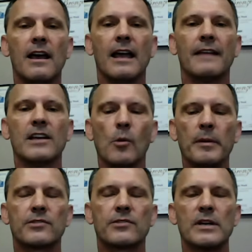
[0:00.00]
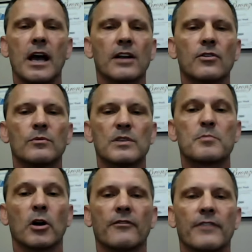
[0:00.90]
And the OP300 was
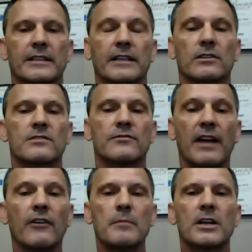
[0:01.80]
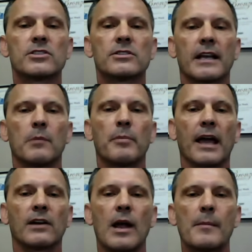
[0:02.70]
perfect. It looked very much like a
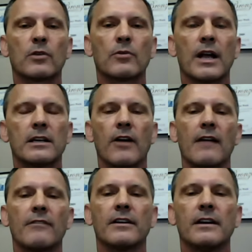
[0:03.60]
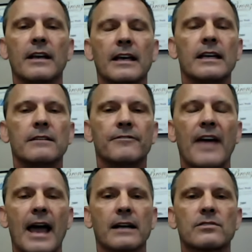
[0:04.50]
panoramic radiograph. In
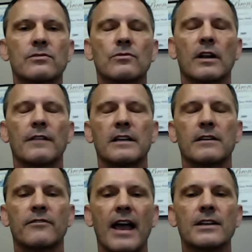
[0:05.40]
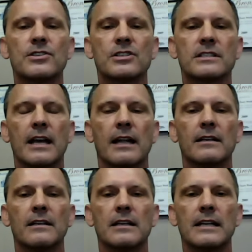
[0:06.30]
fact, one of the advantages that
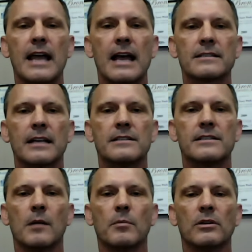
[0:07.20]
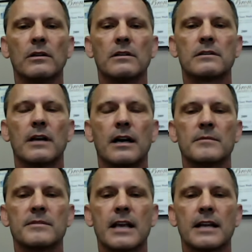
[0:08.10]
it has a double
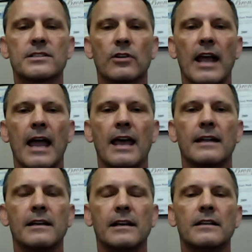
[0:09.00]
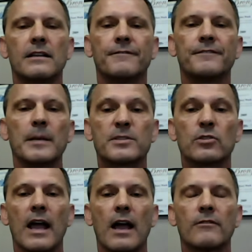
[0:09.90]
sensor head that flips
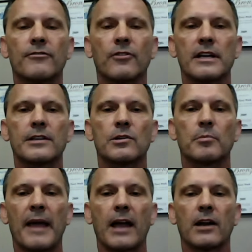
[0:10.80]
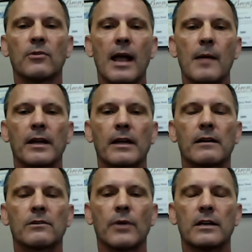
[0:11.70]
around for either panoramic
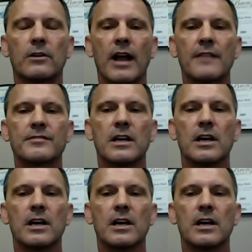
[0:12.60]
radiographs